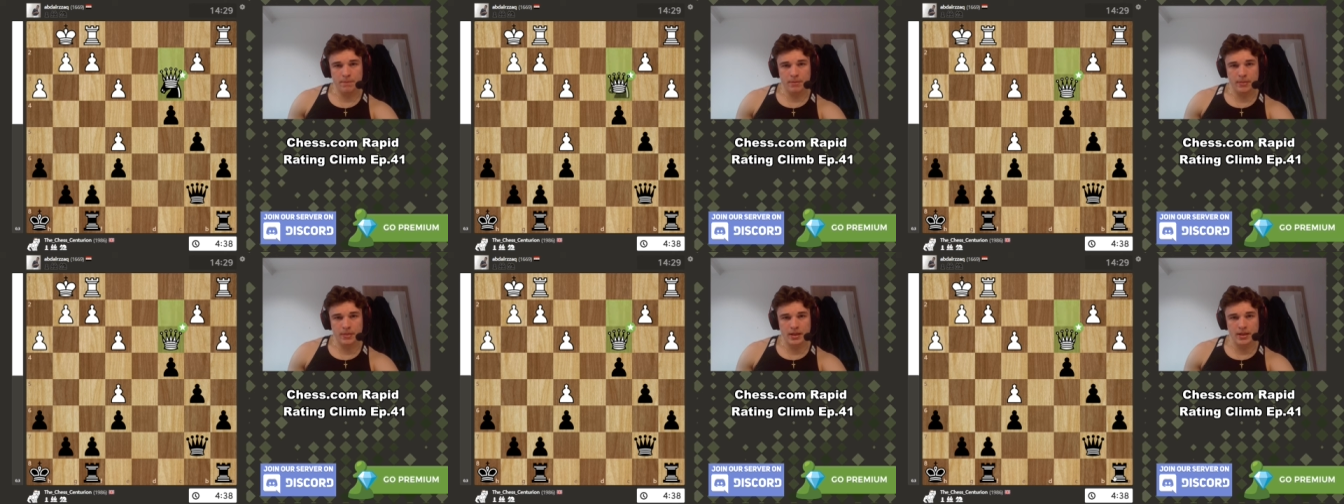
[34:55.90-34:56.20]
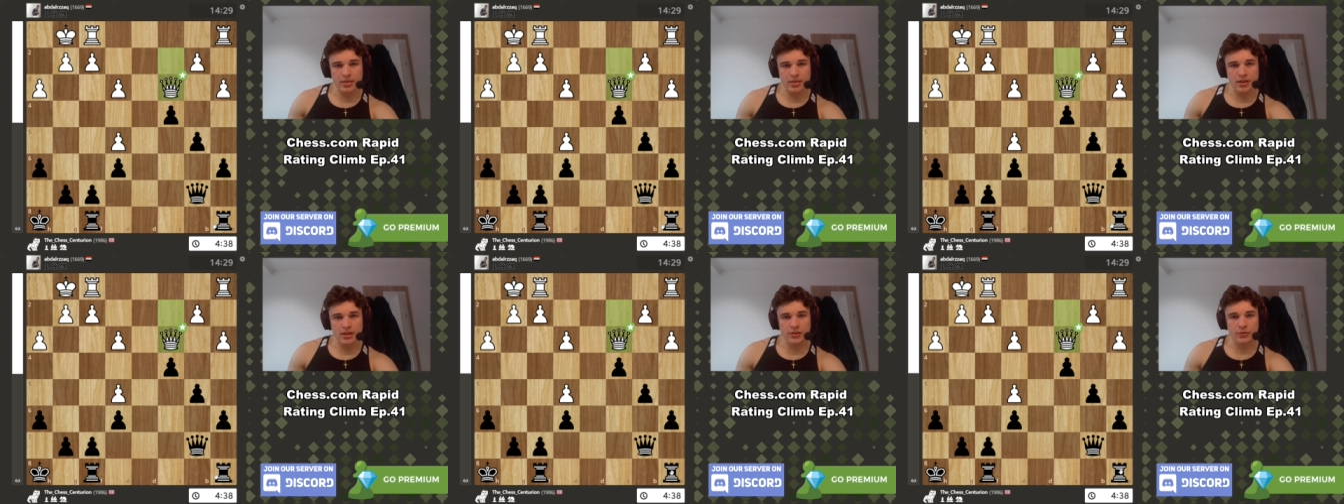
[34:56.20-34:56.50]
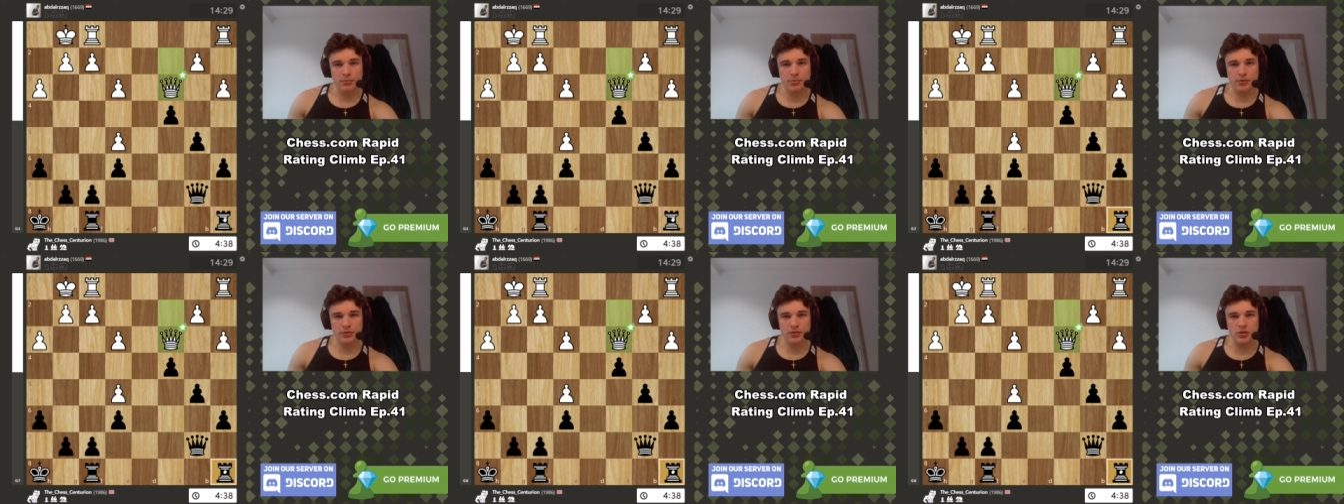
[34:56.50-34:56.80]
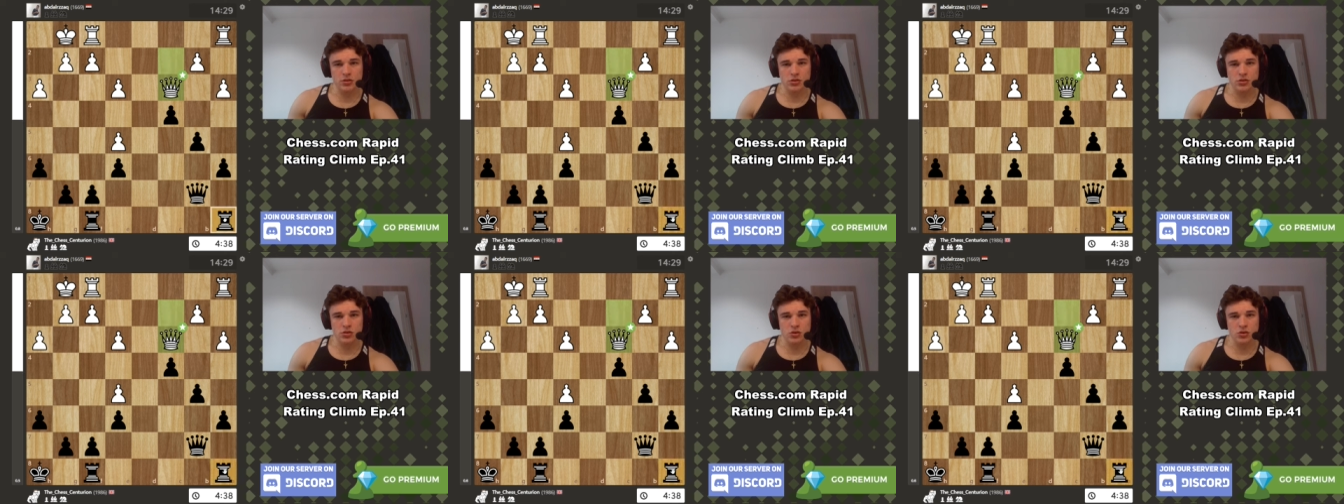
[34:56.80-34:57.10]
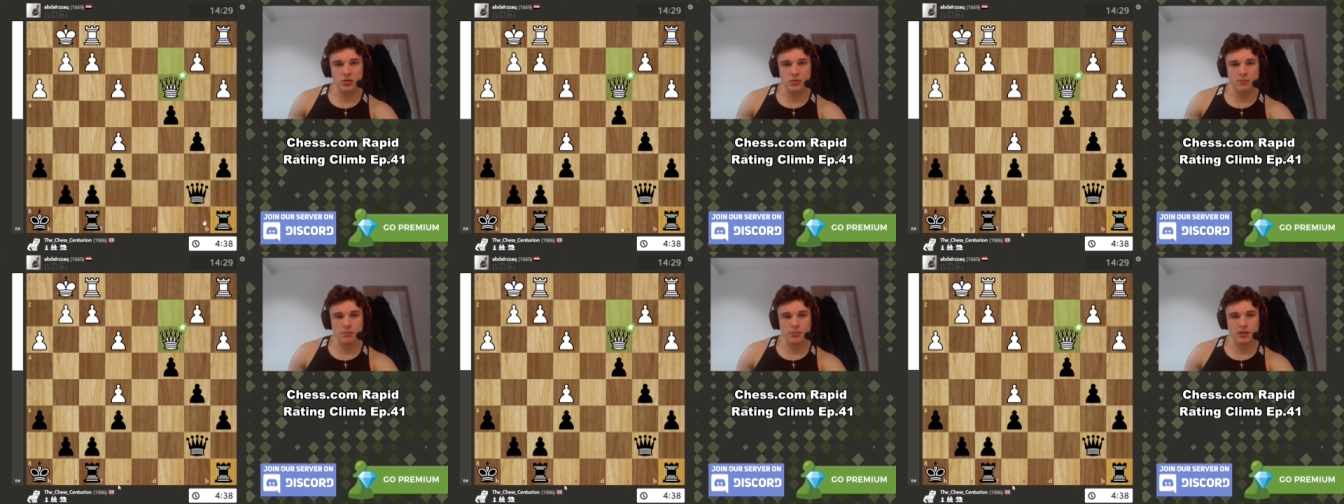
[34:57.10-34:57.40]
in this
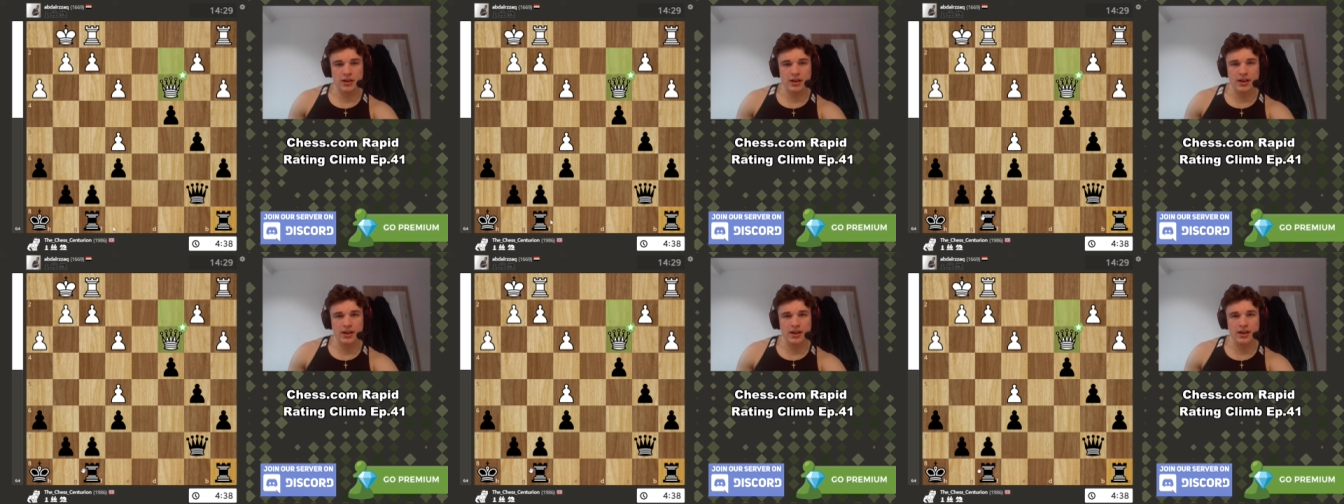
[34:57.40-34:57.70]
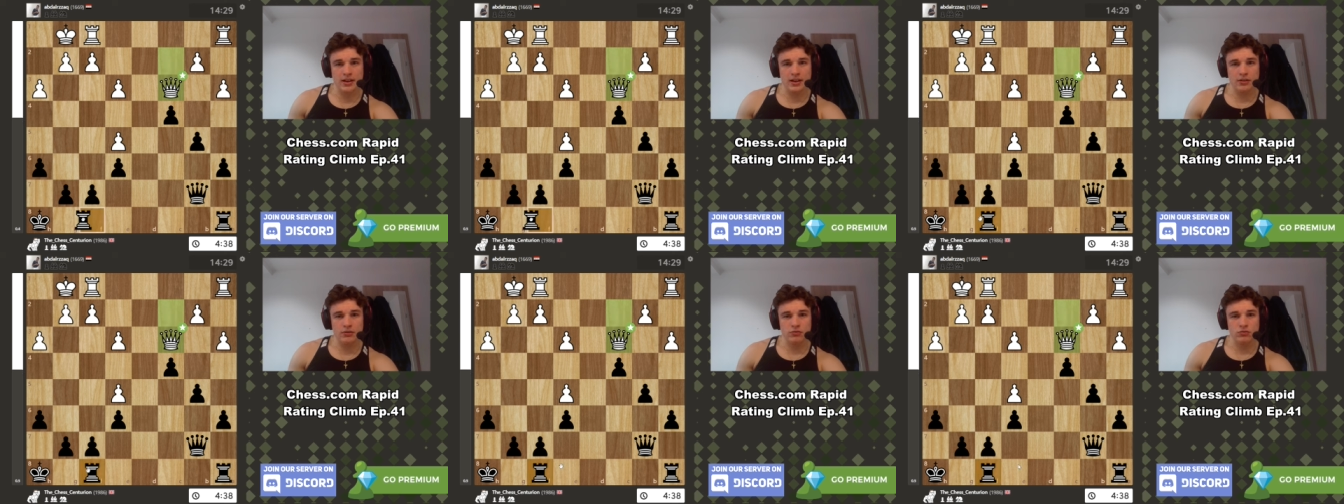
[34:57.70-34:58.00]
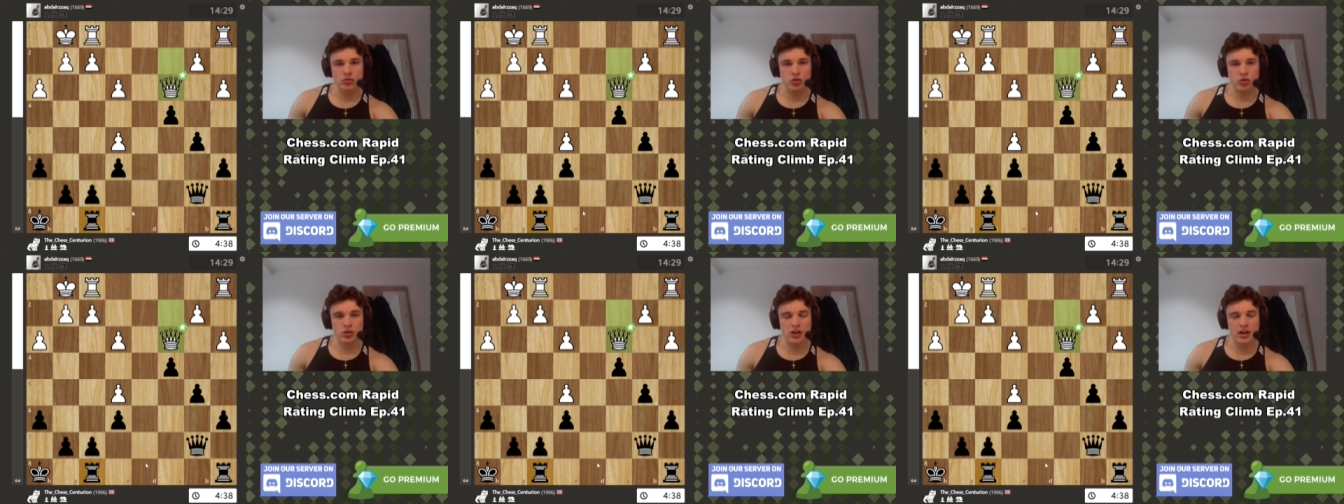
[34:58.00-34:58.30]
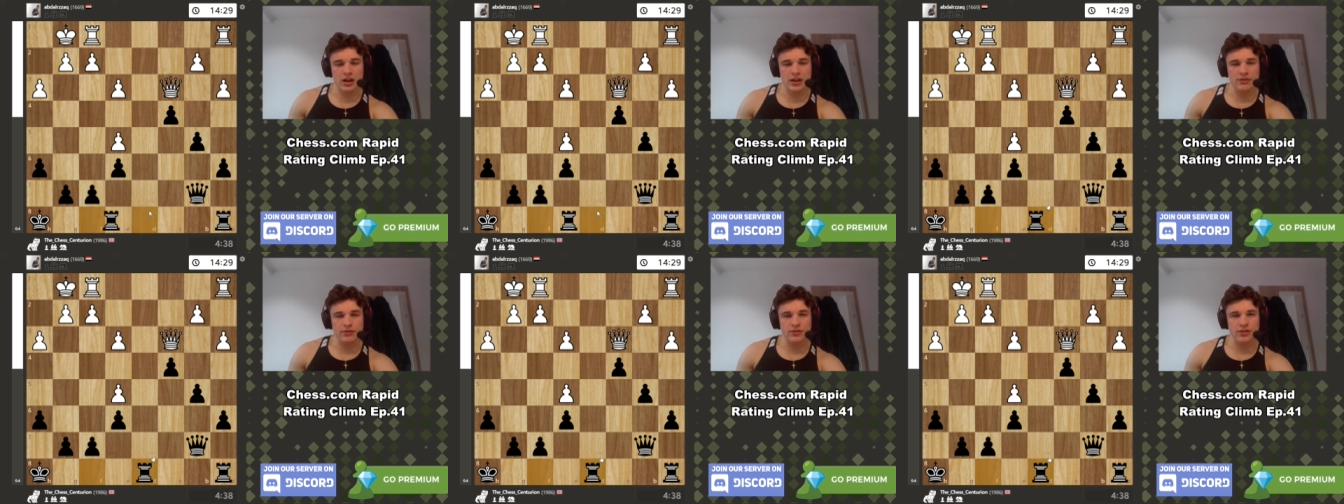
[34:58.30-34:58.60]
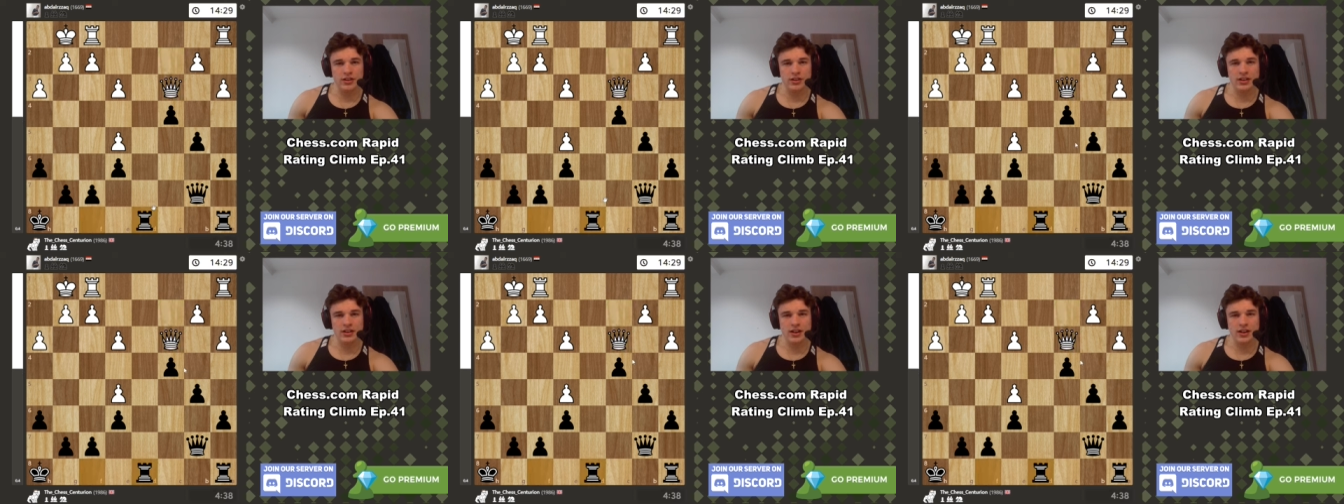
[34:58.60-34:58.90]
position, play rook f
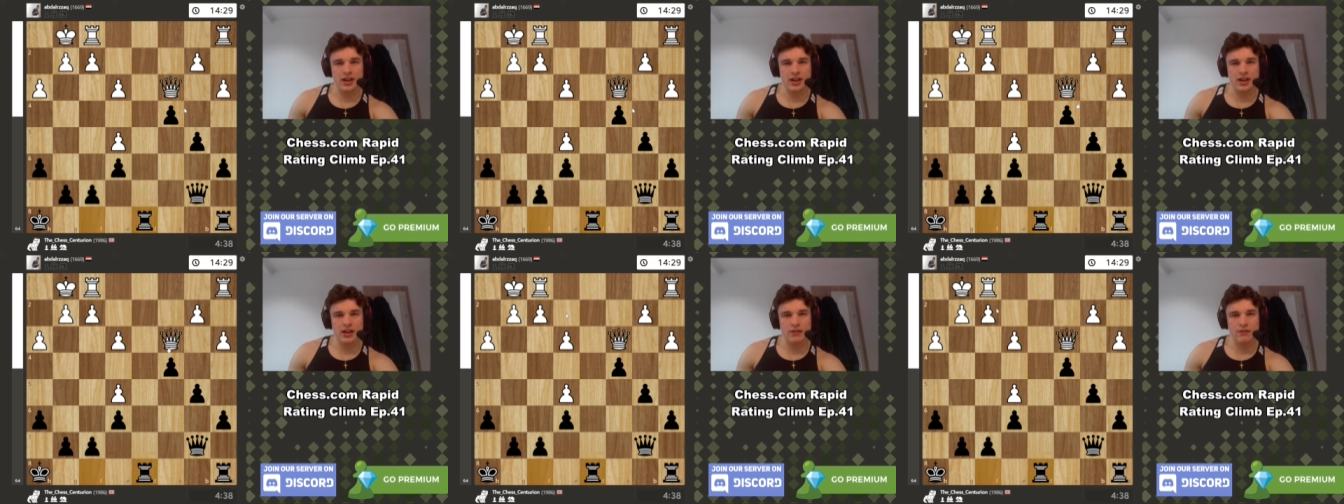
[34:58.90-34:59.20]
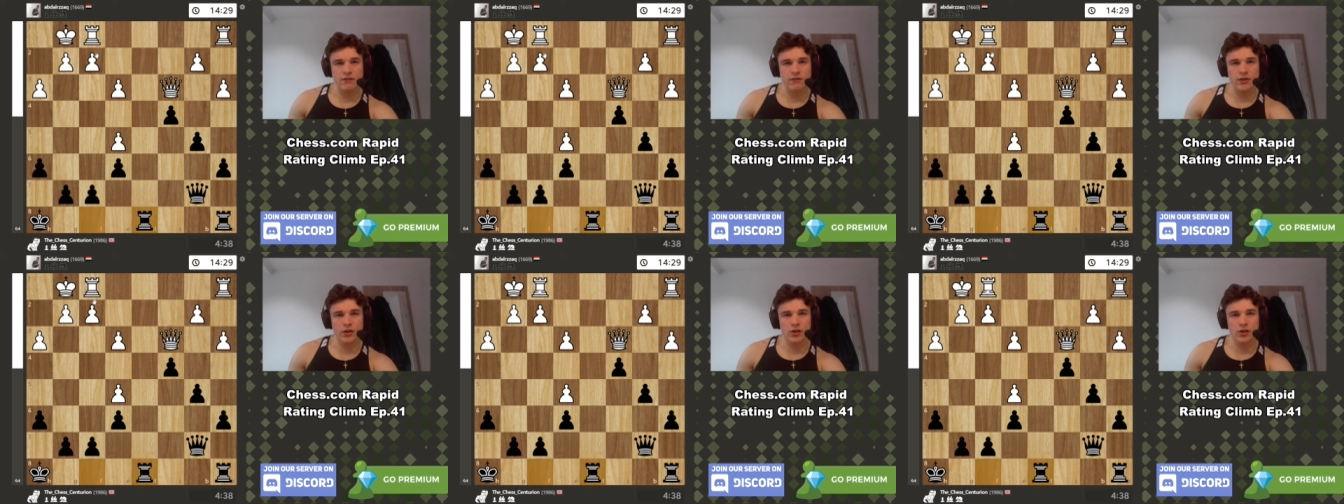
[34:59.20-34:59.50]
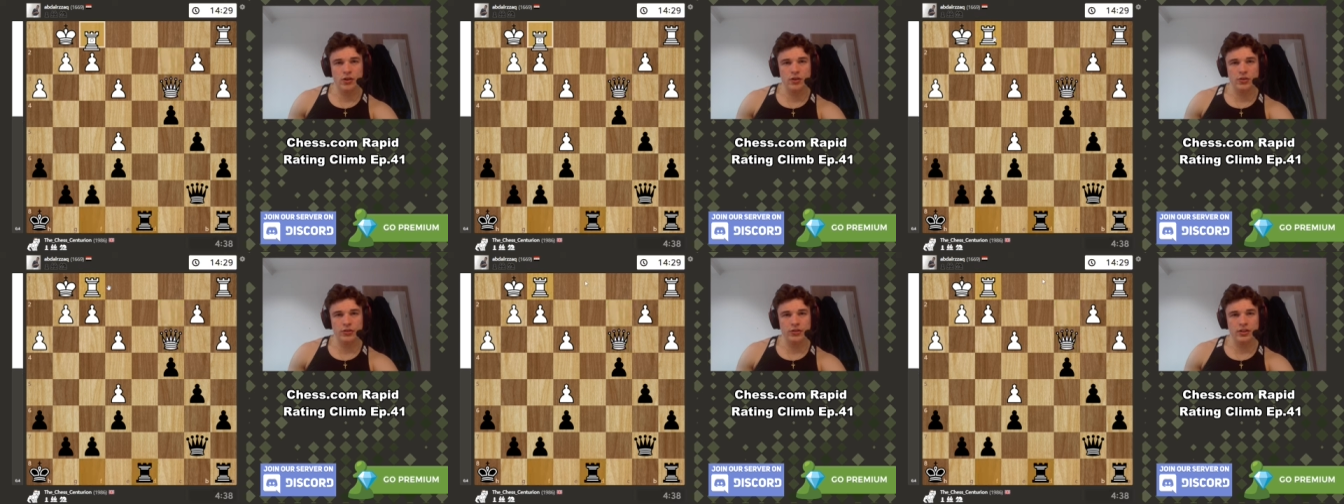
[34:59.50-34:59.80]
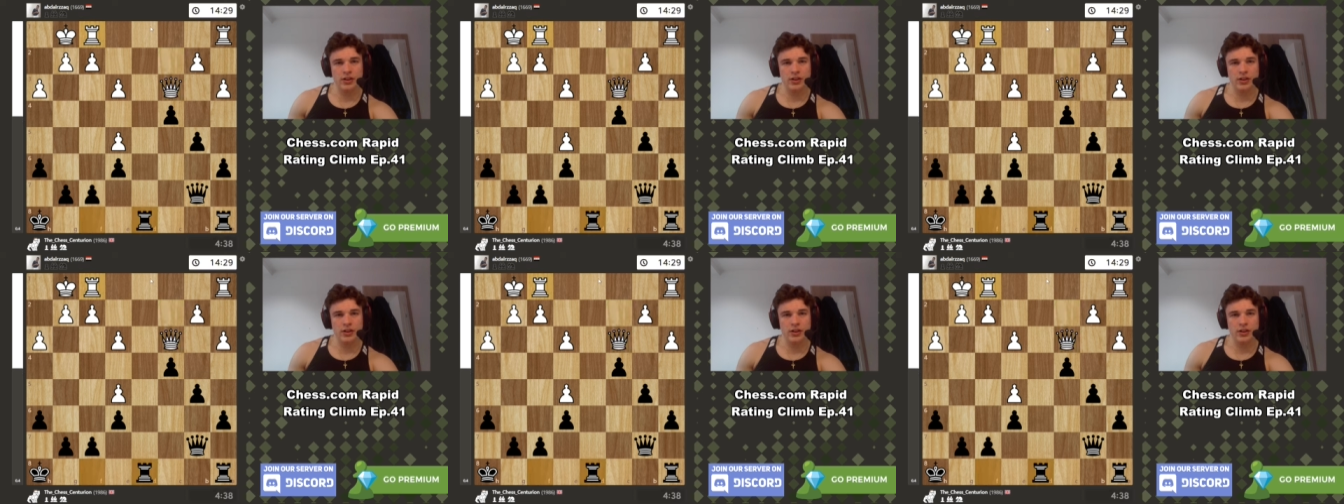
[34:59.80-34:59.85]
d eight first,